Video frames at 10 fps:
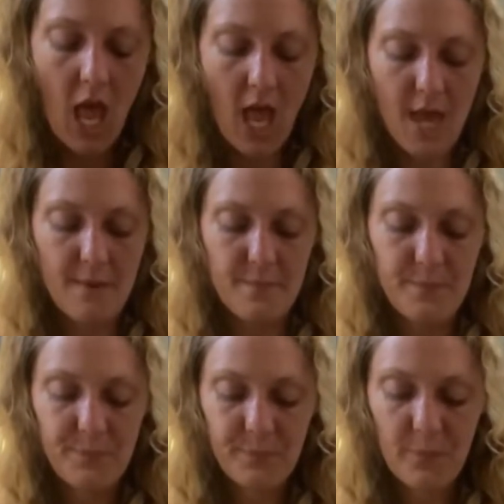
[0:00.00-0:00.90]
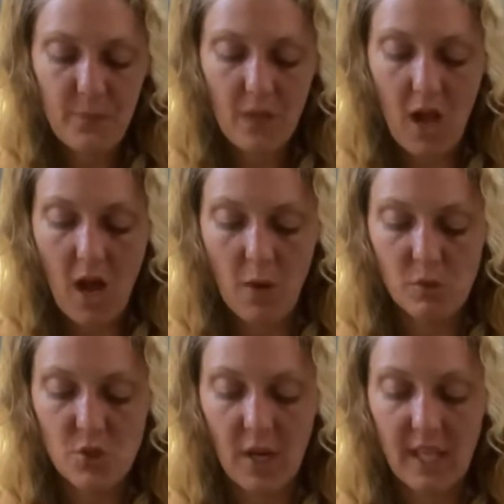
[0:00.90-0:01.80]
I
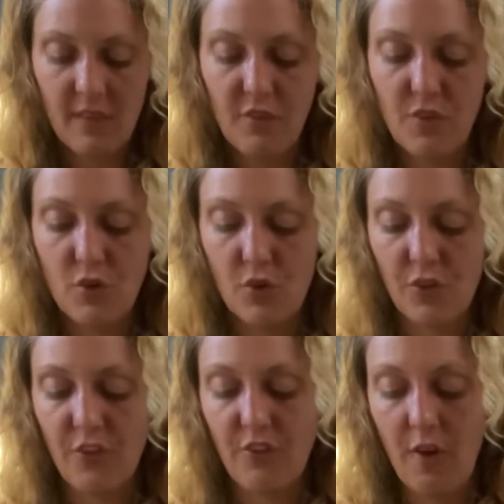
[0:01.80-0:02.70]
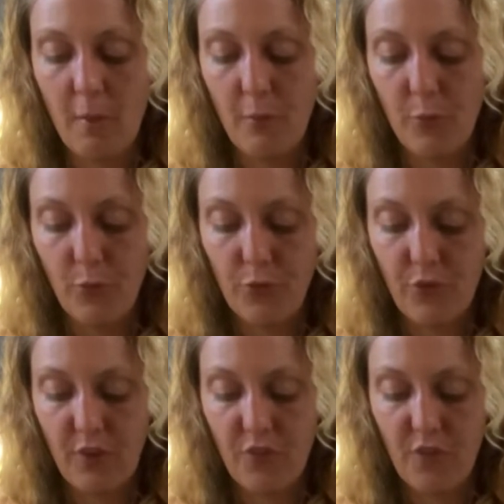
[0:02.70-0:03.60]
will try and give a few cross
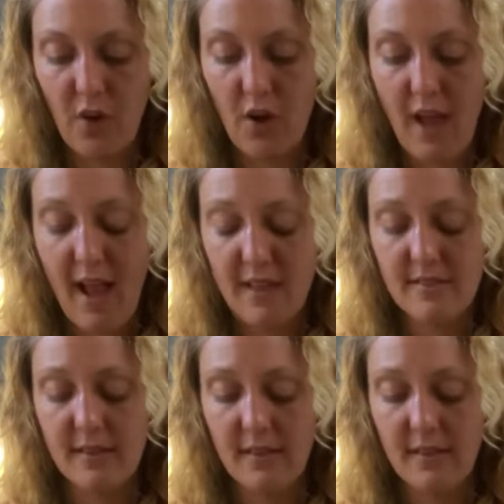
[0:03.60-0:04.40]
examples as far as